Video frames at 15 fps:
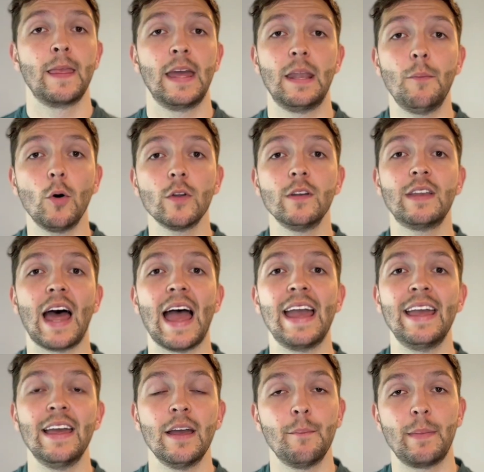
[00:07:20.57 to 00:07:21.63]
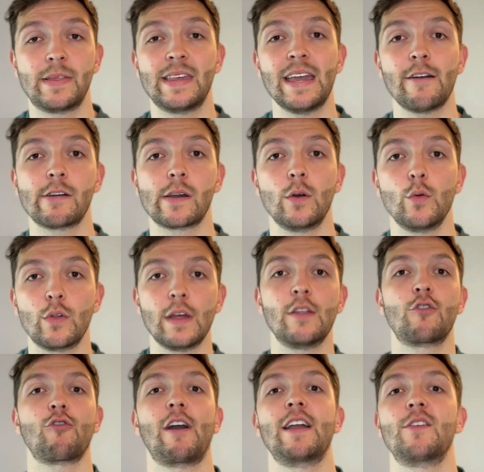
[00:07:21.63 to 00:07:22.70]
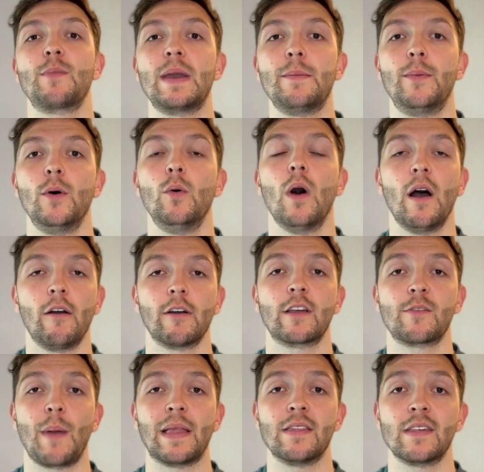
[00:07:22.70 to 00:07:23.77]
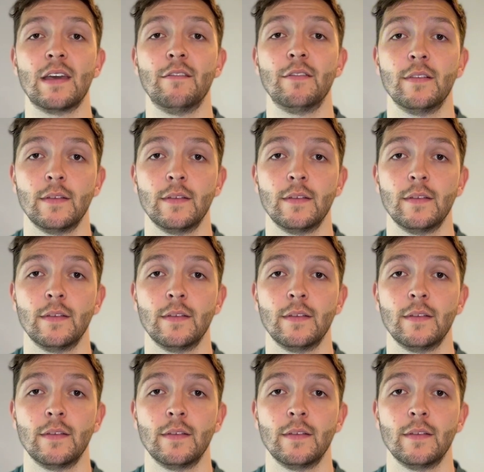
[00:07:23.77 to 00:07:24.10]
In the modern day, materials and tradespeople are expensive.